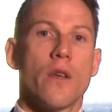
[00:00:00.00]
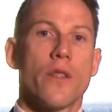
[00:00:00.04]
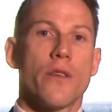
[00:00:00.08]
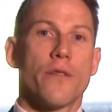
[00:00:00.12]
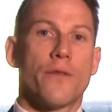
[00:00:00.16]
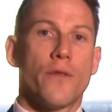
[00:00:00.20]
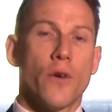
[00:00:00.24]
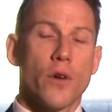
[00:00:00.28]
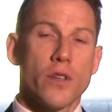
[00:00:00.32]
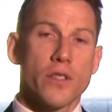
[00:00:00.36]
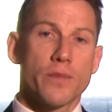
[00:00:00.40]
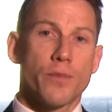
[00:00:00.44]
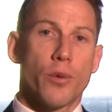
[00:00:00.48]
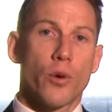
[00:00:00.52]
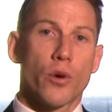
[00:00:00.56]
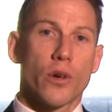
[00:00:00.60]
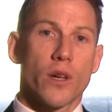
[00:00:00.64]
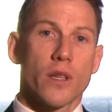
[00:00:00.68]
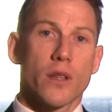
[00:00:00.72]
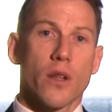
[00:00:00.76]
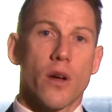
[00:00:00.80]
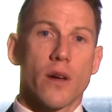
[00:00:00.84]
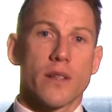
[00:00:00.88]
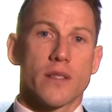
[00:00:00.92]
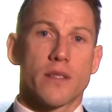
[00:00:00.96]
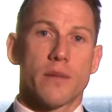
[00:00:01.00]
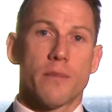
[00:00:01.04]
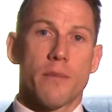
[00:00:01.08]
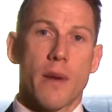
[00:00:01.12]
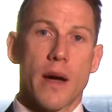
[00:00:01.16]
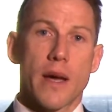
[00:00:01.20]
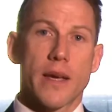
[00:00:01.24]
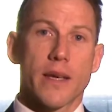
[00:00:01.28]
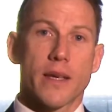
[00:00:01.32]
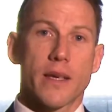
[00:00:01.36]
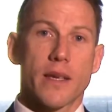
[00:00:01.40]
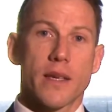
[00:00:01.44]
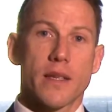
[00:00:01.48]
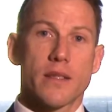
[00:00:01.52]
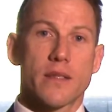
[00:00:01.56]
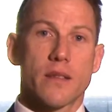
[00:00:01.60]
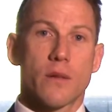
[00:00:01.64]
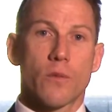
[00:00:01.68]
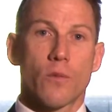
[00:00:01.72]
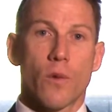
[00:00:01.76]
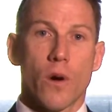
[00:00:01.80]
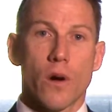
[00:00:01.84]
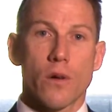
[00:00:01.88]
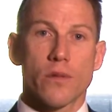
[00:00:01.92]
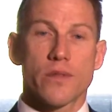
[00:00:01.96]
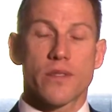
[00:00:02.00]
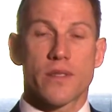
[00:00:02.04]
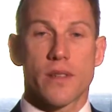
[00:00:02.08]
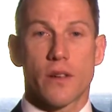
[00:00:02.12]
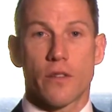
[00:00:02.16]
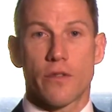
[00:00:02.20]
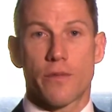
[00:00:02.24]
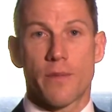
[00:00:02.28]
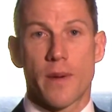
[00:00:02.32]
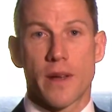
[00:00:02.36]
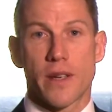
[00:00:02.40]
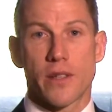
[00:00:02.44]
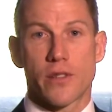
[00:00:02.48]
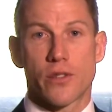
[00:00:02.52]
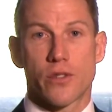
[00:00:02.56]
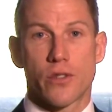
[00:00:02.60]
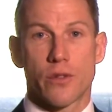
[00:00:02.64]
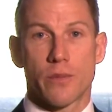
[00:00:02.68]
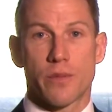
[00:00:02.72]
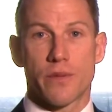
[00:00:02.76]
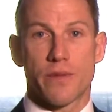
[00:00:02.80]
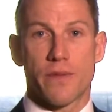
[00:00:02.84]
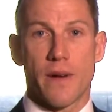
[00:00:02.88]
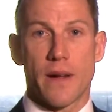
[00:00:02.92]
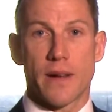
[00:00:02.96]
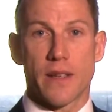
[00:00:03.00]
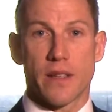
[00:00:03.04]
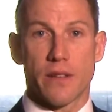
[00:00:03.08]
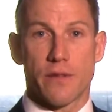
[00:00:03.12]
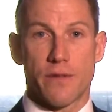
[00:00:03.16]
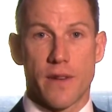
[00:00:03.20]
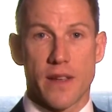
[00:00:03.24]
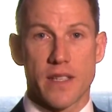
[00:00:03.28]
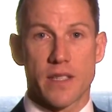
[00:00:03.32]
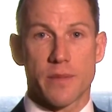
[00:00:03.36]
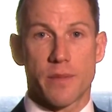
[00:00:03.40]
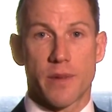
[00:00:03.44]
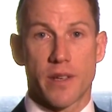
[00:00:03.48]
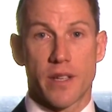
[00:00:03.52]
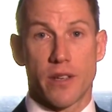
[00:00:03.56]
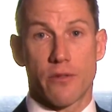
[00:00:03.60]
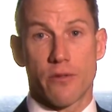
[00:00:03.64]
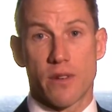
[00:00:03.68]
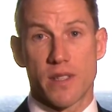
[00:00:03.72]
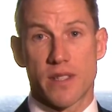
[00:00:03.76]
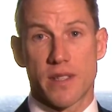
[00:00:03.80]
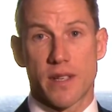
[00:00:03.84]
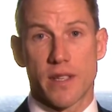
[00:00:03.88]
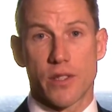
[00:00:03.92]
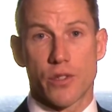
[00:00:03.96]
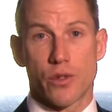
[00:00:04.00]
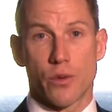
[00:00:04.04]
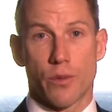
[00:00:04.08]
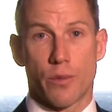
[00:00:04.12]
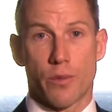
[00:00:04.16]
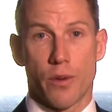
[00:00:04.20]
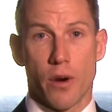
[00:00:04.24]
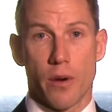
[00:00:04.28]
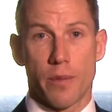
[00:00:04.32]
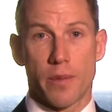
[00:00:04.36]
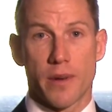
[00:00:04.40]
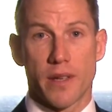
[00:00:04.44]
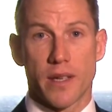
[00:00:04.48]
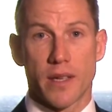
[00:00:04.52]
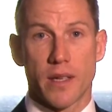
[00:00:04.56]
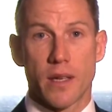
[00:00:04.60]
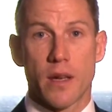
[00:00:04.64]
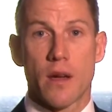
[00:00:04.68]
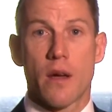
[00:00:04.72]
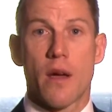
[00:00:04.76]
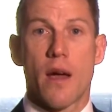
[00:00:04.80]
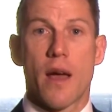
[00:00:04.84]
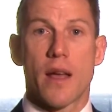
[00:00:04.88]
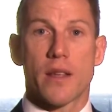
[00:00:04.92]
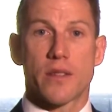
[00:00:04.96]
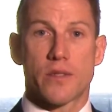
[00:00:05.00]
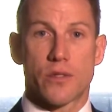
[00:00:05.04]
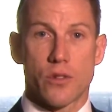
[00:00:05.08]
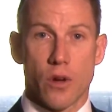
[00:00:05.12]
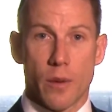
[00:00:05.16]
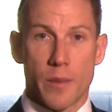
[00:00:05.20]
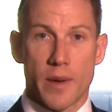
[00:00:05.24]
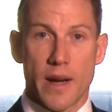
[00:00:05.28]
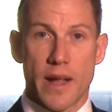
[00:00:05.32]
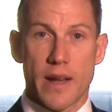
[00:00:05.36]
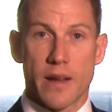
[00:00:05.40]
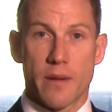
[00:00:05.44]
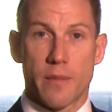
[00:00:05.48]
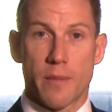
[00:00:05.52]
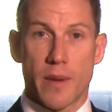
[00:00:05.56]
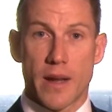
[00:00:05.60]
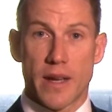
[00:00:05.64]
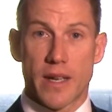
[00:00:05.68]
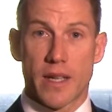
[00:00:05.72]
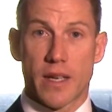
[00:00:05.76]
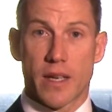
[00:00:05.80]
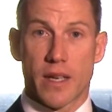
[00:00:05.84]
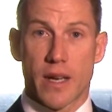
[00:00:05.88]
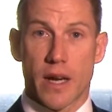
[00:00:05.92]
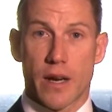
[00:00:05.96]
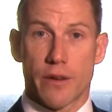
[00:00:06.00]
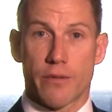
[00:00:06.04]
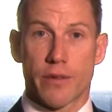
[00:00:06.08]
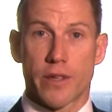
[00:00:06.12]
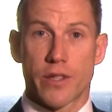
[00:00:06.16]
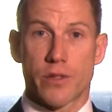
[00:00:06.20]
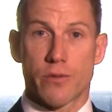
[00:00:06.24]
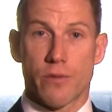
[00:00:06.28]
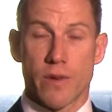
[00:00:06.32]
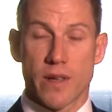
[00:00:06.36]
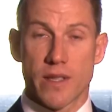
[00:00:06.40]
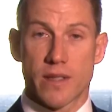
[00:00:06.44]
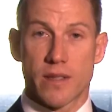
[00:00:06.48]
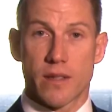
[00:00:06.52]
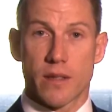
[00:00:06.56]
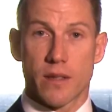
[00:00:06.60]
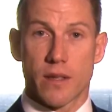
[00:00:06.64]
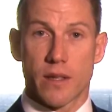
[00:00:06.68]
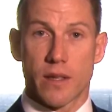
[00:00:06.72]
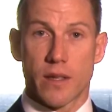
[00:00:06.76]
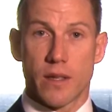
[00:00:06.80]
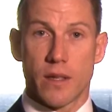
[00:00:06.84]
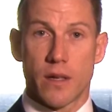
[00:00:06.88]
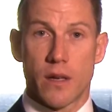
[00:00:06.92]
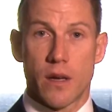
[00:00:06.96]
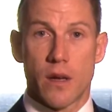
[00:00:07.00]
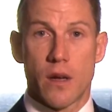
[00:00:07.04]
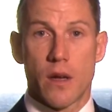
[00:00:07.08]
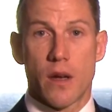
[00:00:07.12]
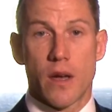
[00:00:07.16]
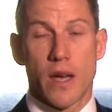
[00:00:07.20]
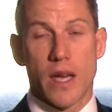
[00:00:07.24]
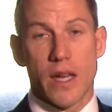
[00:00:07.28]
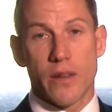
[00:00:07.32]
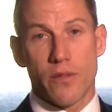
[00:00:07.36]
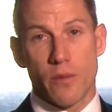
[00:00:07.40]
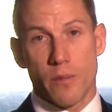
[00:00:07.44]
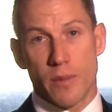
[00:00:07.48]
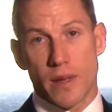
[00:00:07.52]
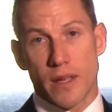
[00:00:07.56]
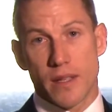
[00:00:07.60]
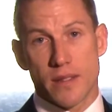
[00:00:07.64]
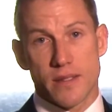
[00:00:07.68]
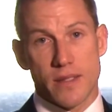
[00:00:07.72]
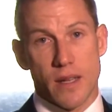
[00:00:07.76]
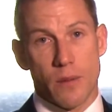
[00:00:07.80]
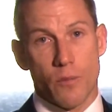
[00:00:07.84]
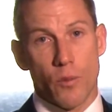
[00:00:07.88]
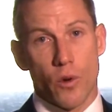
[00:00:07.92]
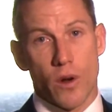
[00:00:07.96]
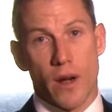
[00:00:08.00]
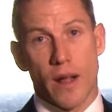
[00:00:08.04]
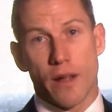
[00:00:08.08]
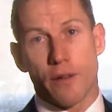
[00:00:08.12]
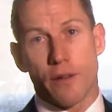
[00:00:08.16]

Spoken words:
The first point I'd like to make is that while self-managed super fund investment in residential property has dominated media coverage recently, even being somewhat